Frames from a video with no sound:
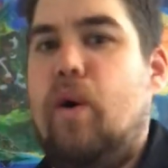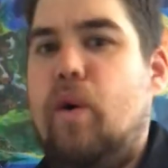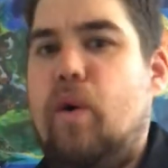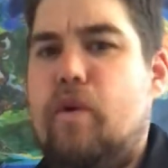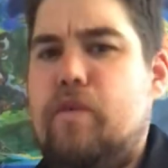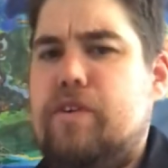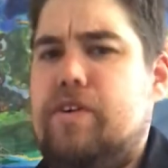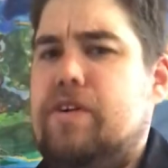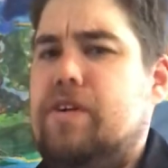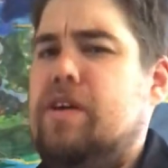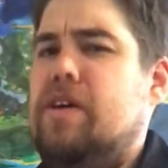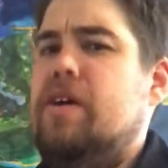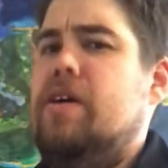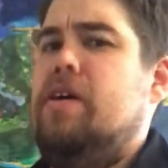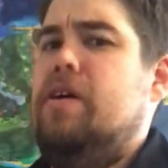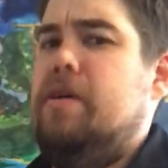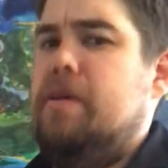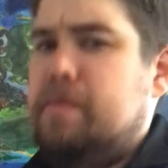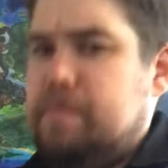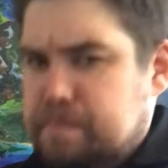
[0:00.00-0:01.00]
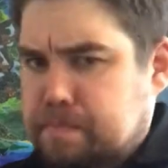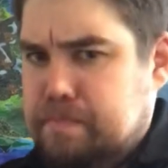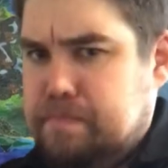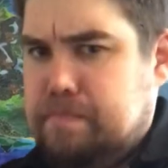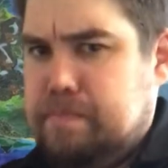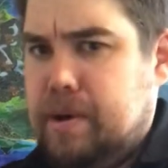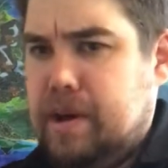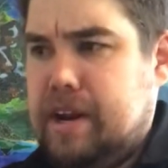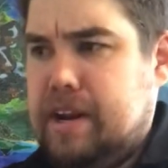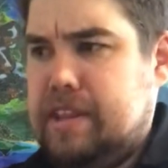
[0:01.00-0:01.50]
over,
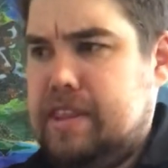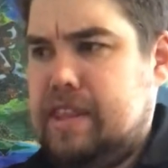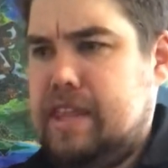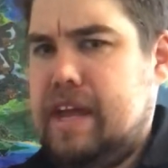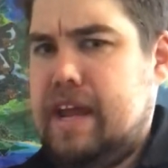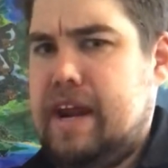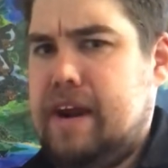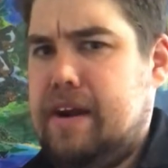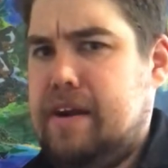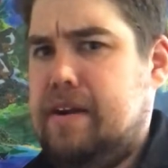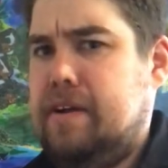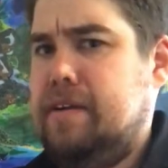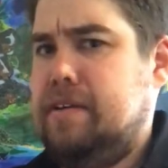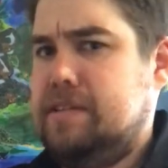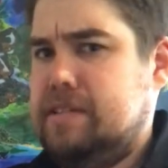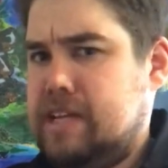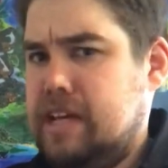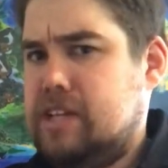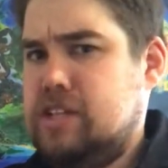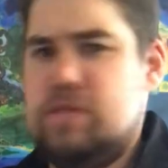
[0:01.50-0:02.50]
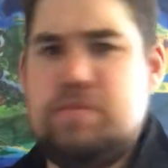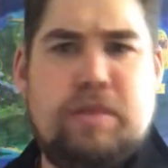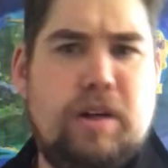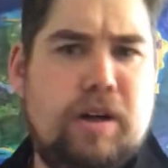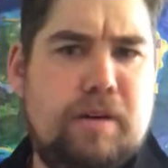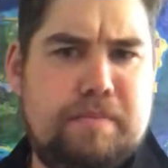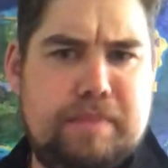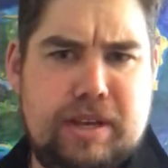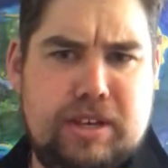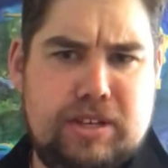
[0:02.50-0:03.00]
put it there, take a
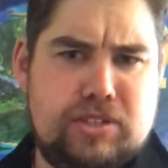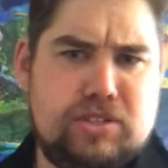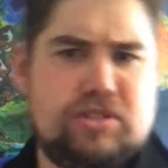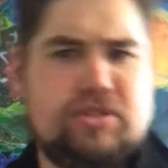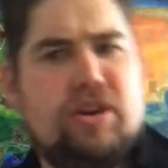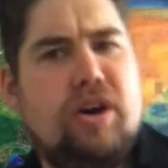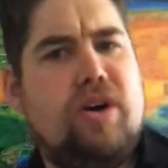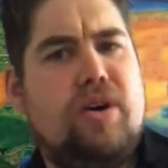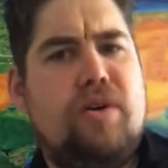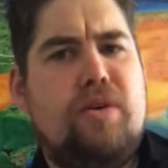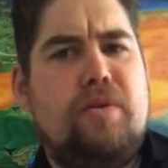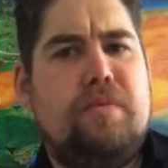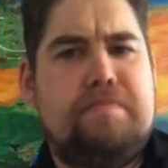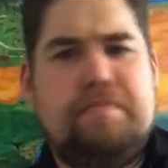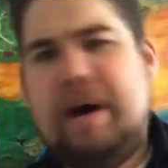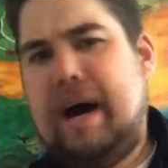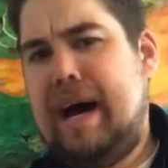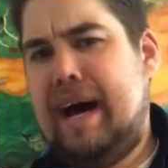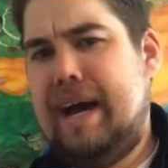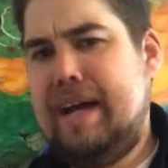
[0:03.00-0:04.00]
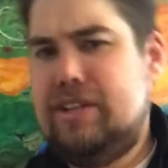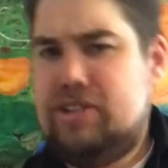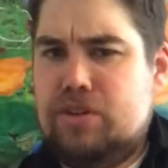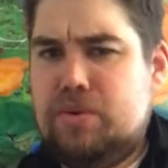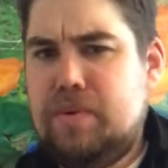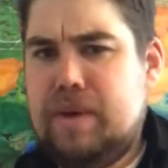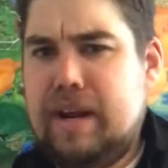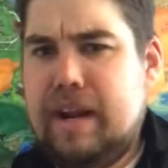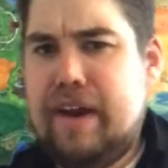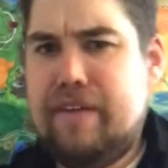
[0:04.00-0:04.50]
small piece, go buy, do
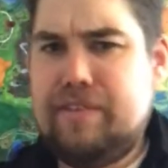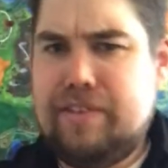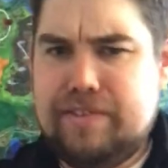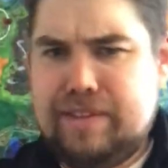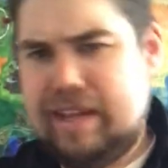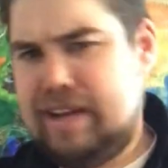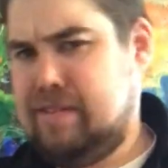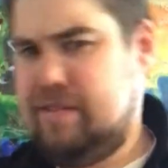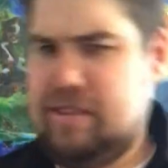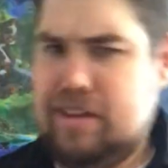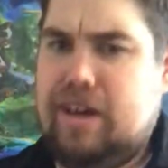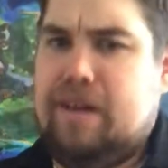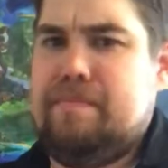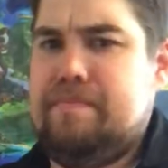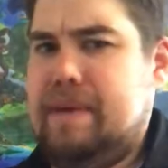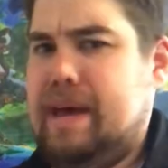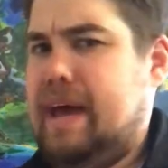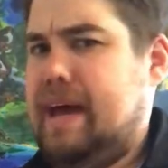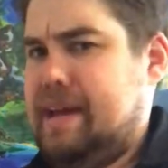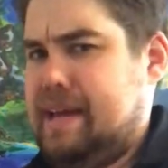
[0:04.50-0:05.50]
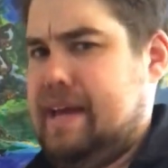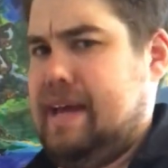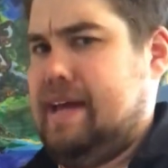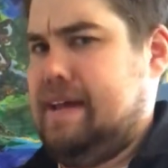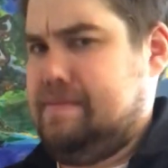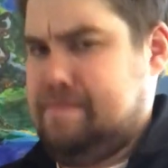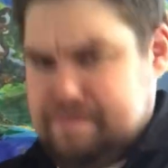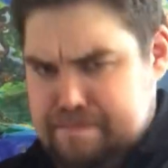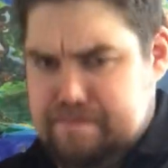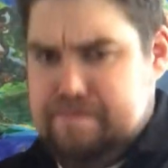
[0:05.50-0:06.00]
whatever, then come back
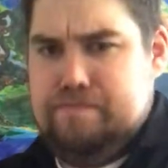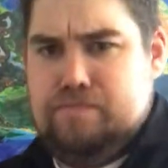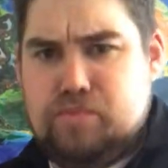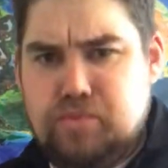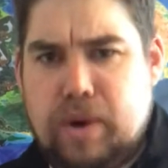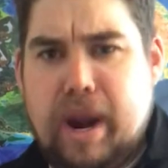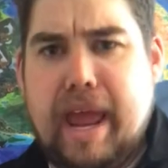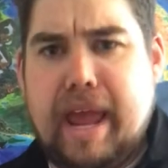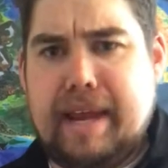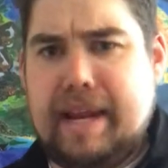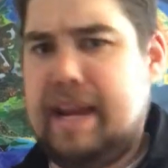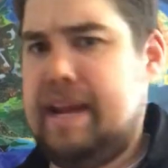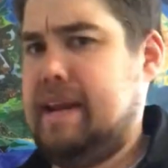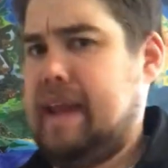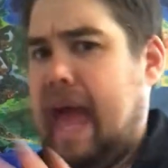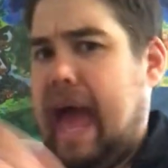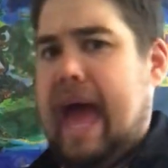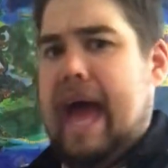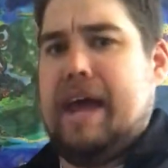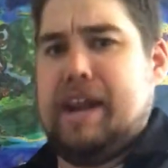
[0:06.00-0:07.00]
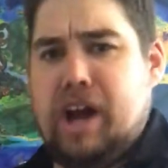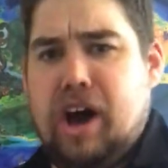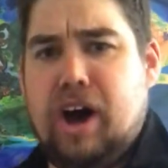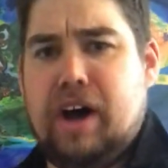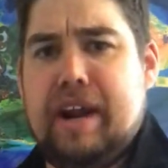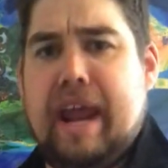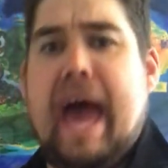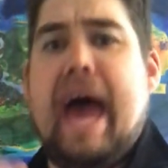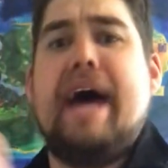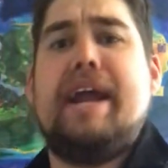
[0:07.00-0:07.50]
and raid and add
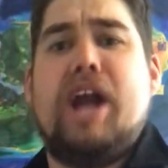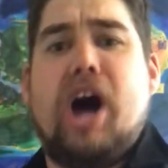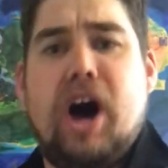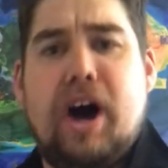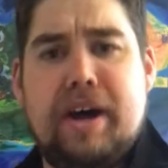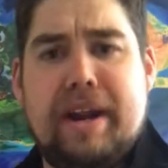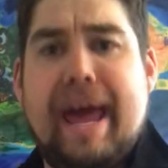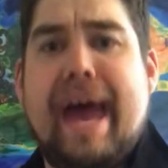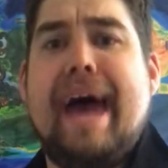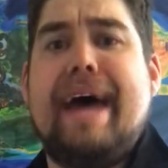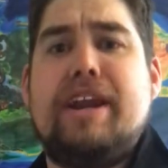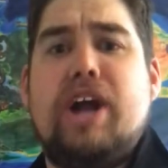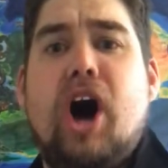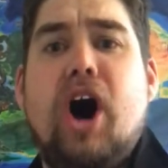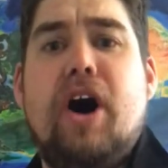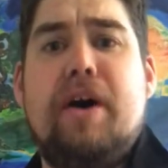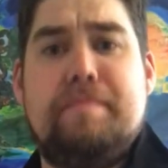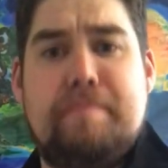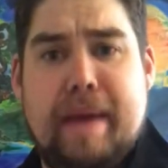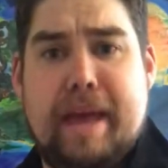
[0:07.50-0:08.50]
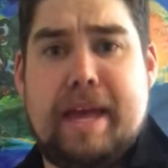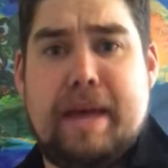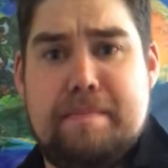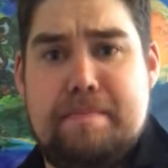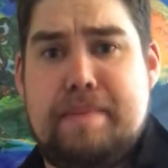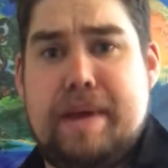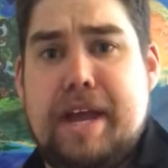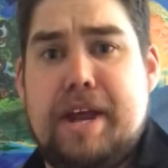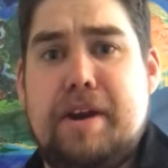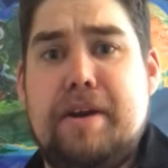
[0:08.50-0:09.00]
on, make it
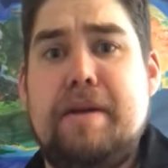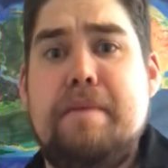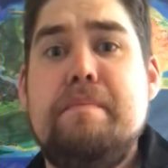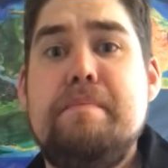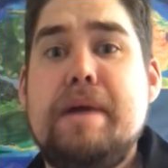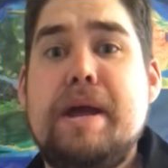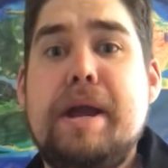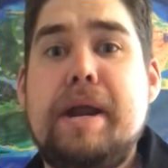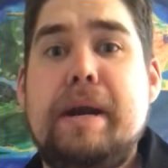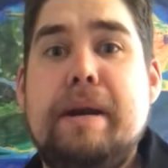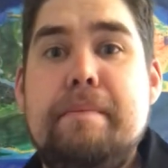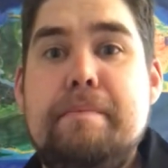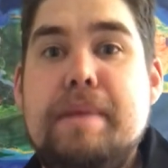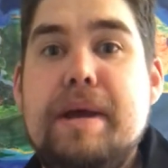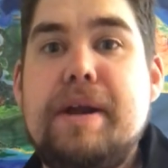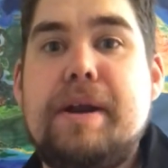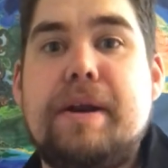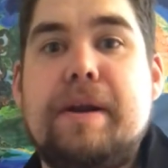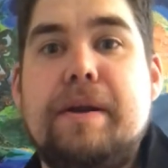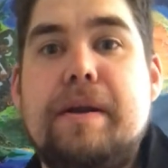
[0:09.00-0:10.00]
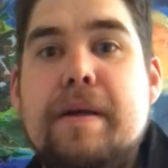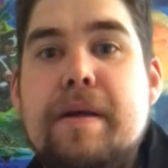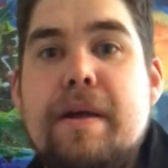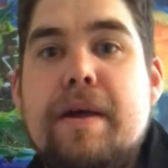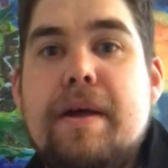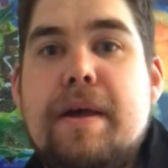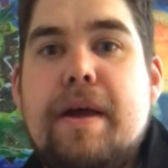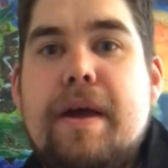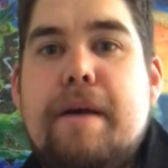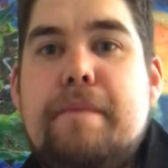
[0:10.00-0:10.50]
bigger and bigger and bigger.
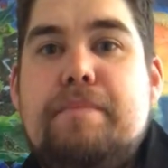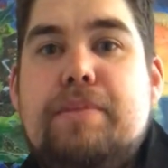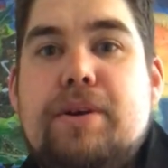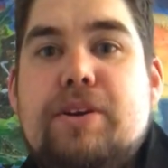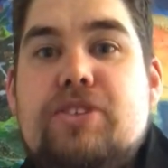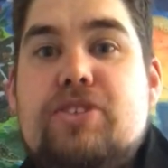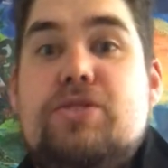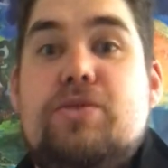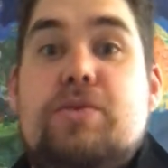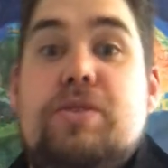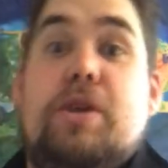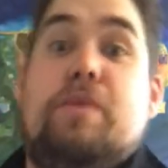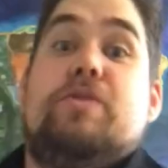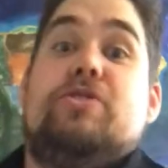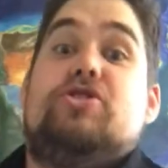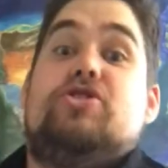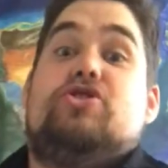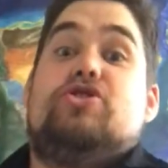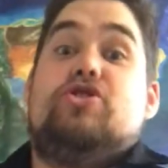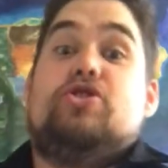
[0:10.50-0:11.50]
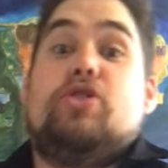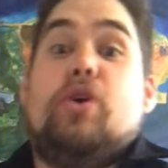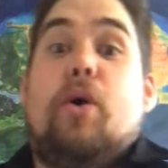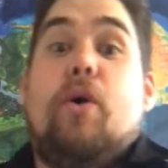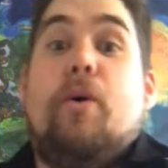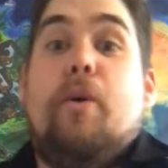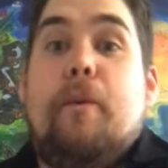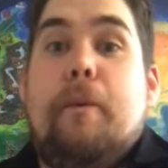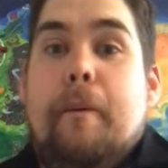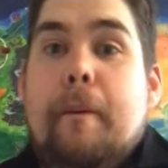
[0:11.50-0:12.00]
And pretty soon there
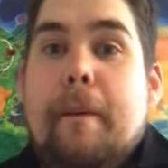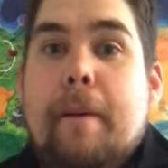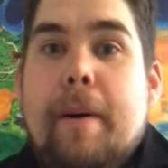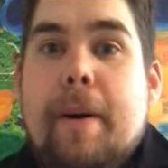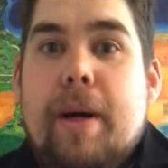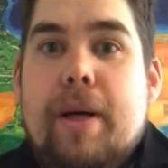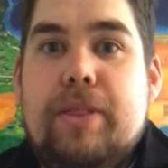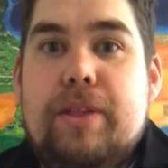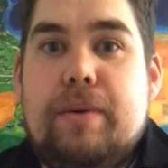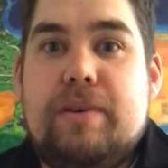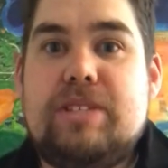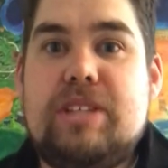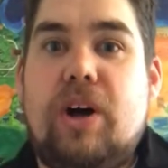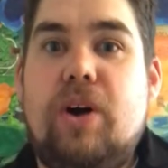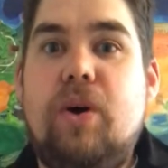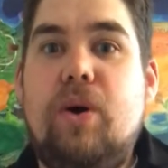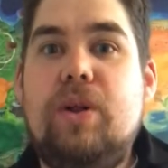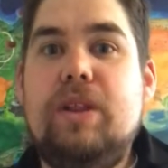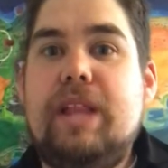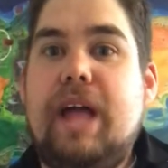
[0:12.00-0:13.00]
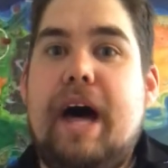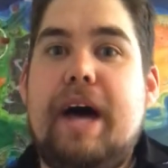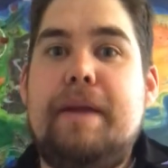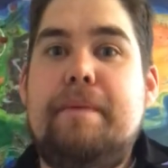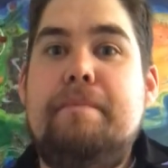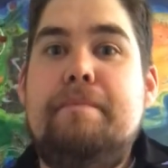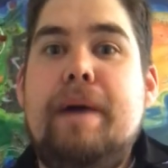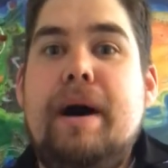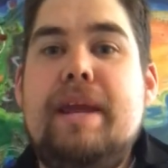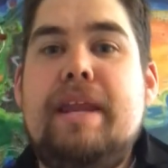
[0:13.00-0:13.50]
was a whole lot of
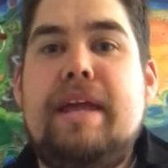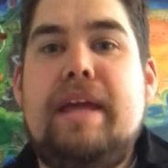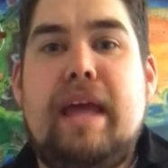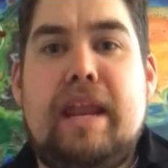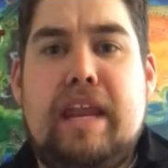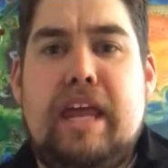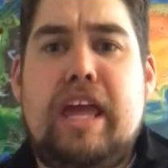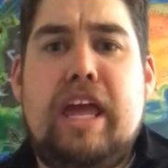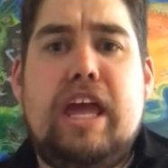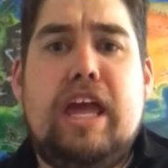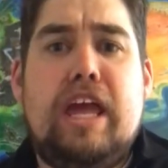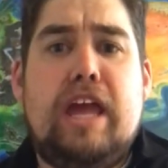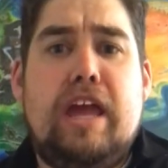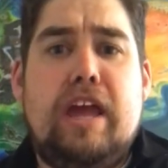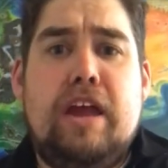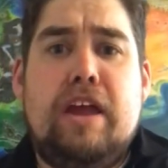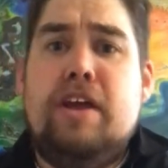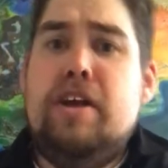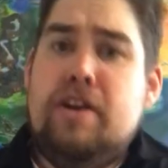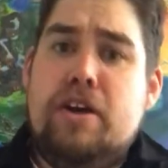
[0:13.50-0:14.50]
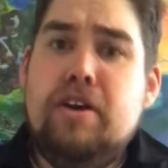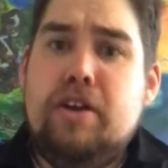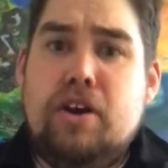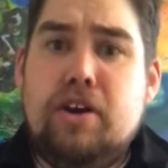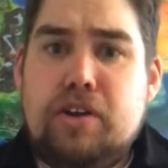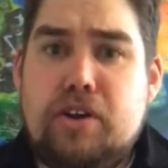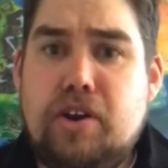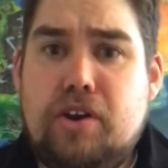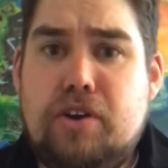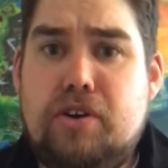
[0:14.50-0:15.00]
money, and he
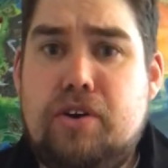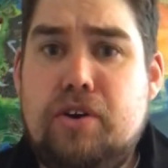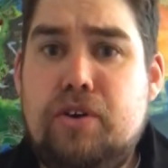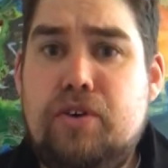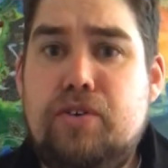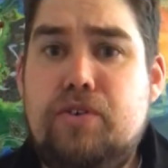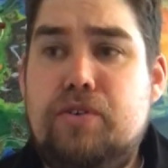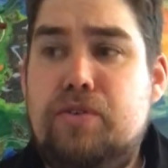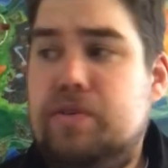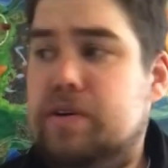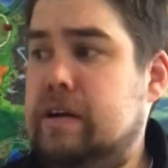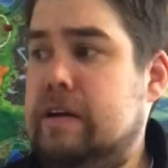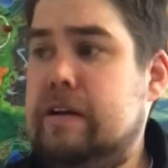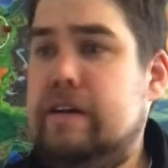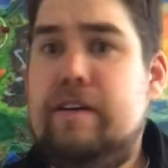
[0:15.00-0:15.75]
grew